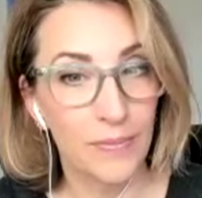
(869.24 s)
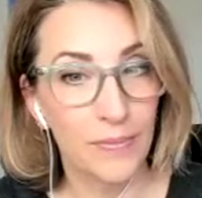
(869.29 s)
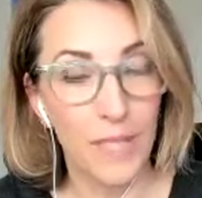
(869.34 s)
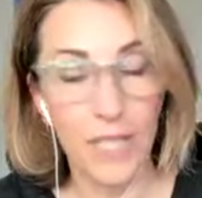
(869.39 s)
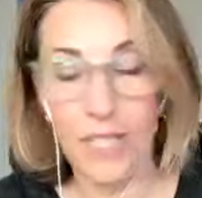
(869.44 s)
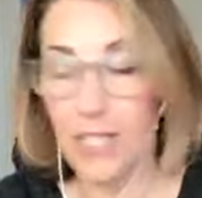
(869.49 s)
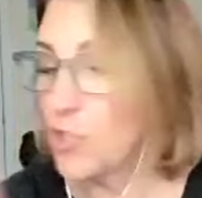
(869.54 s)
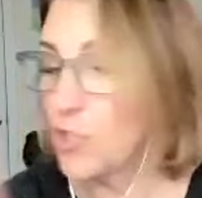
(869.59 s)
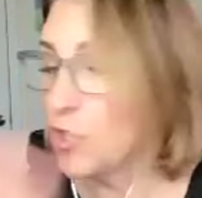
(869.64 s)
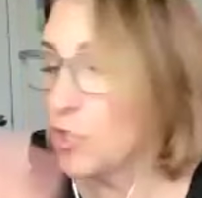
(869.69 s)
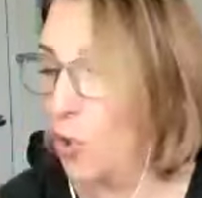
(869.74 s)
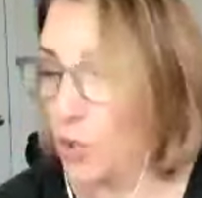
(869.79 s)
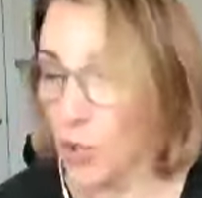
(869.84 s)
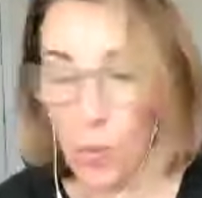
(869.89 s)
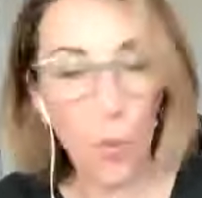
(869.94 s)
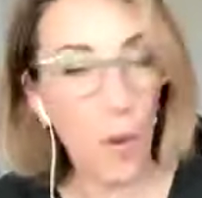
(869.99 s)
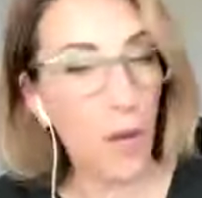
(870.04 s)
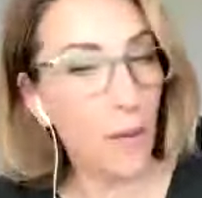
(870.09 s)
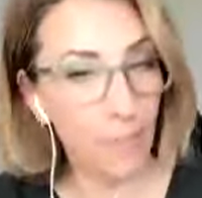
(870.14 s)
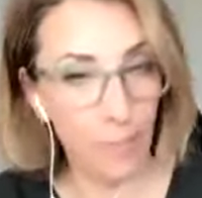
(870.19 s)
It's not a
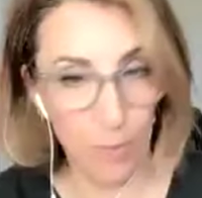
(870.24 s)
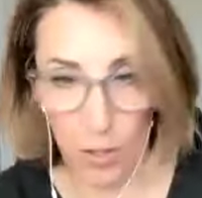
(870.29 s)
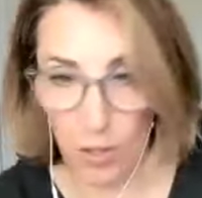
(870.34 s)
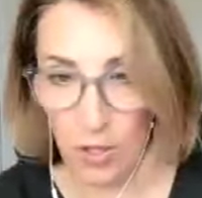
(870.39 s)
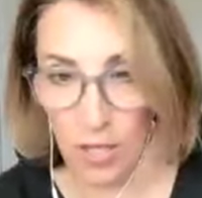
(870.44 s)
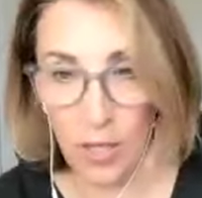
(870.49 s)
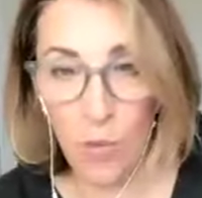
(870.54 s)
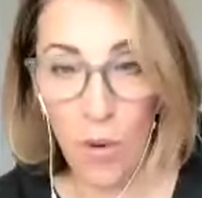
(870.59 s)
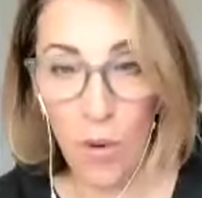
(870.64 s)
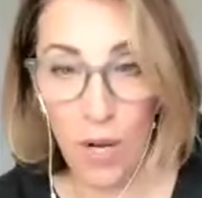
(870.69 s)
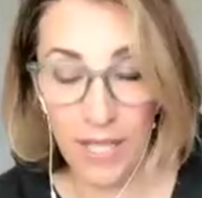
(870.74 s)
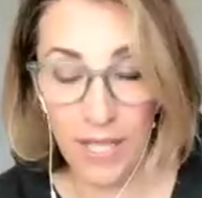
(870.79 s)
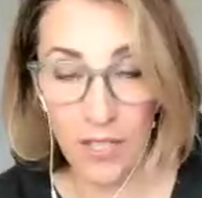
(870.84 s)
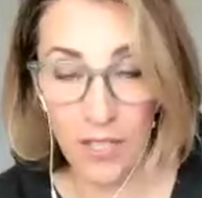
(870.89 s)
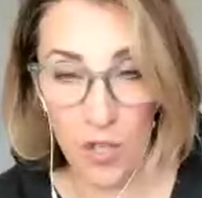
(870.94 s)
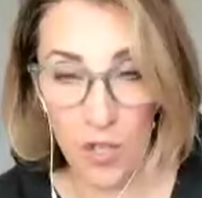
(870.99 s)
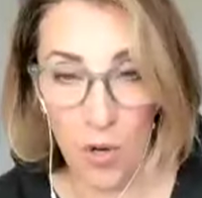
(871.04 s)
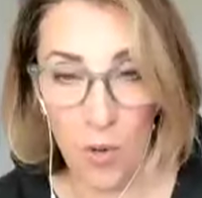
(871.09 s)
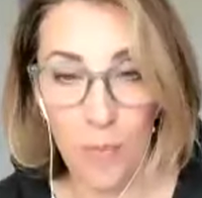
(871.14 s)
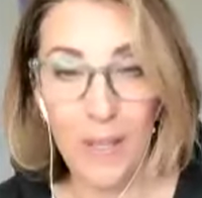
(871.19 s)
1 bottle of wine
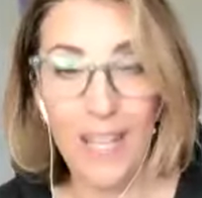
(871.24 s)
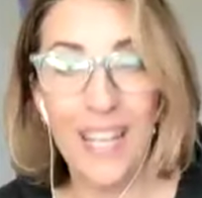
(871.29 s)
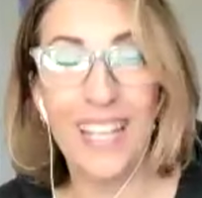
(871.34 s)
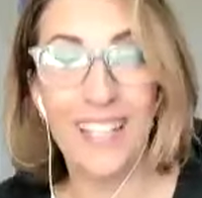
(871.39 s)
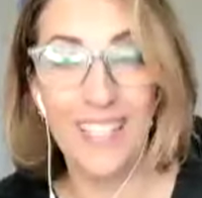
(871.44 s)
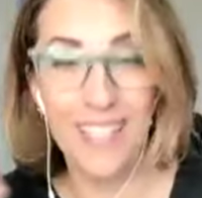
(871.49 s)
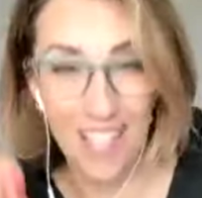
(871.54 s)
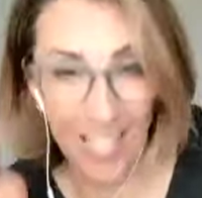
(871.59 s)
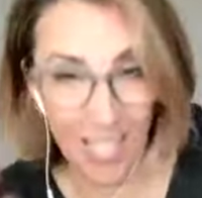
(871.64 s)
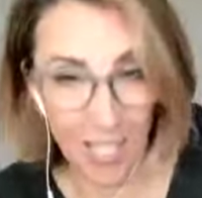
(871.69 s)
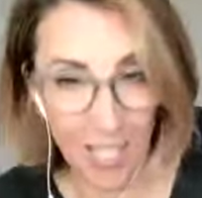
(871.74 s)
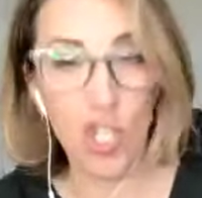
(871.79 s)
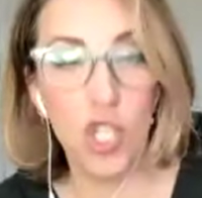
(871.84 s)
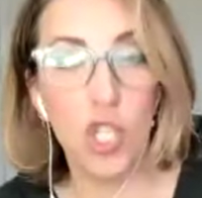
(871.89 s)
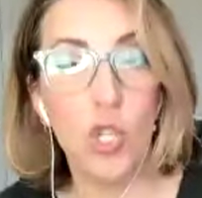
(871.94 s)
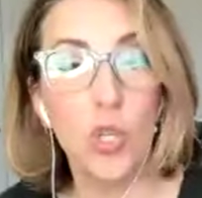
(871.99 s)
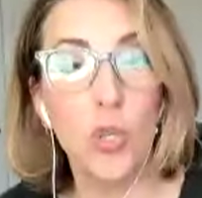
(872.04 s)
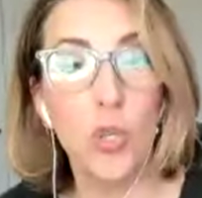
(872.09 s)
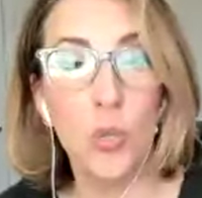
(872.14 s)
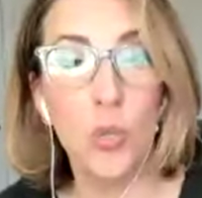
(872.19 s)
job. It's a
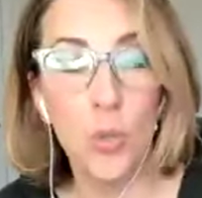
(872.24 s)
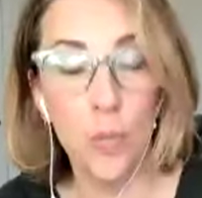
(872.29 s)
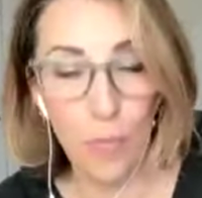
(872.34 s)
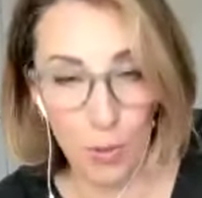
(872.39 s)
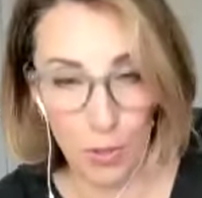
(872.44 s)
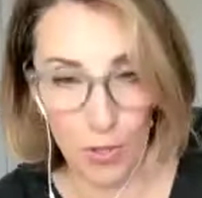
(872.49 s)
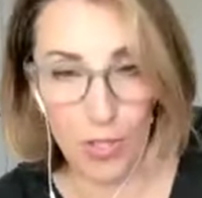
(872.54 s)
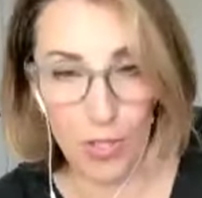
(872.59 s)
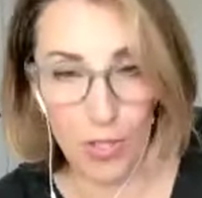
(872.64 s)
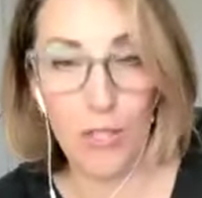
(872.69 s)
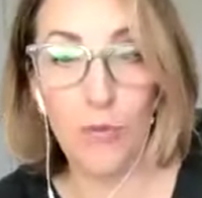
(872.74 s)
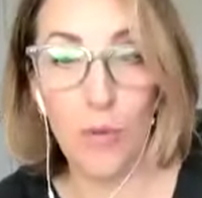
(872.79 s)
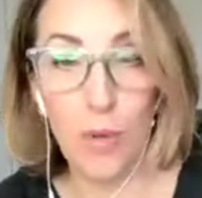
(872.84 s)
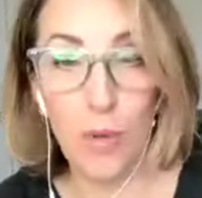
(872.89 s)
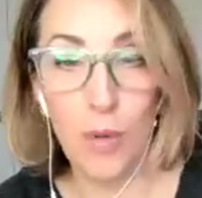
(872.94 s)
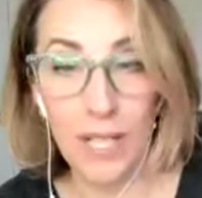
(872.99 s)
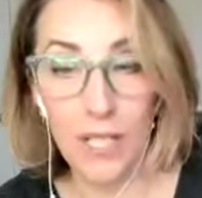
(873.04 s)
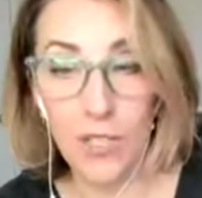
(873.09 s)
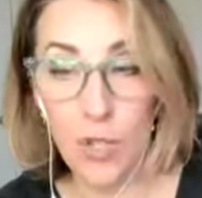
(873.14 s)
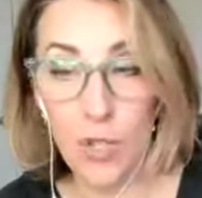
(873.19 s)
2-bottle of
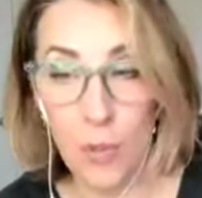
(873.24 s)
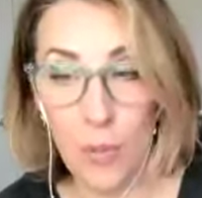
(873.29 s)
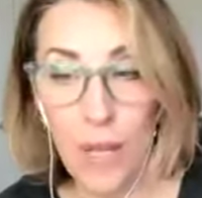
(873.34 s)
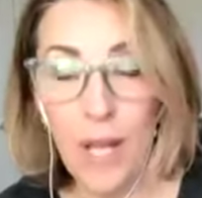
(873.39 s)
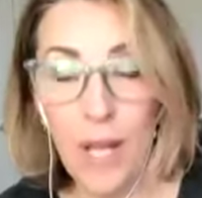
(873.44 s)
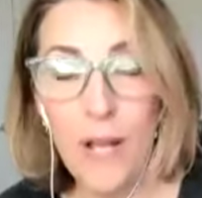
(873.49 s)
wine job.